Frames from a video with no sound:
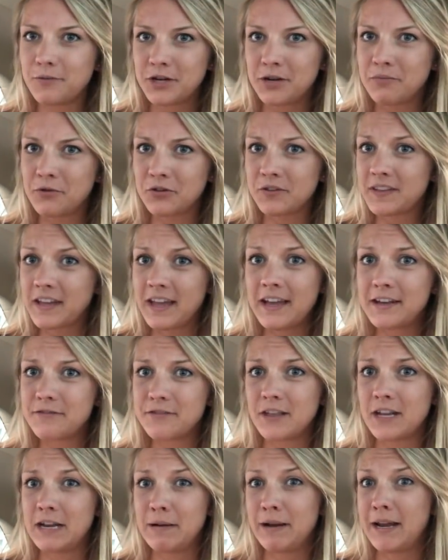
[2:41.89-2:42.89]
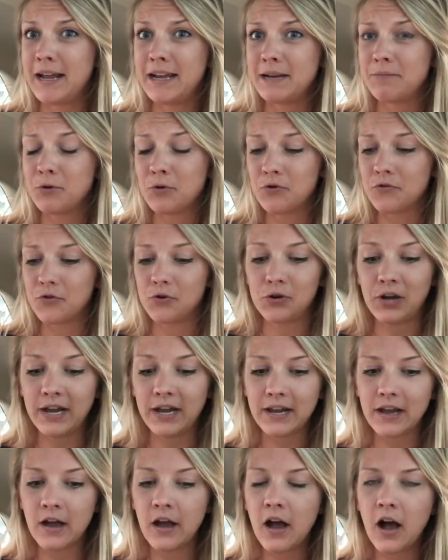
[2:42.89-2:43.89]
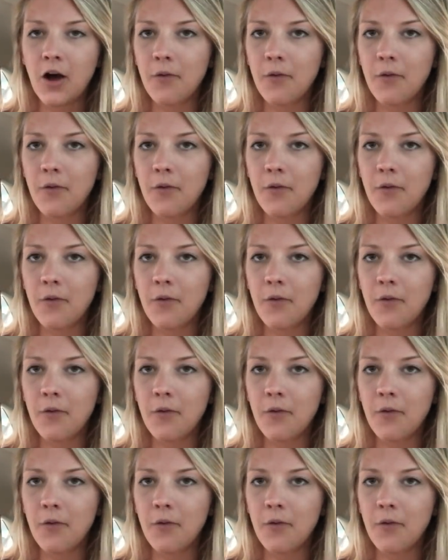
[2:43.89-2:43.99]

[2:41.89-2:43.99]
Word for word: when I'm not scared of them anymore, or like,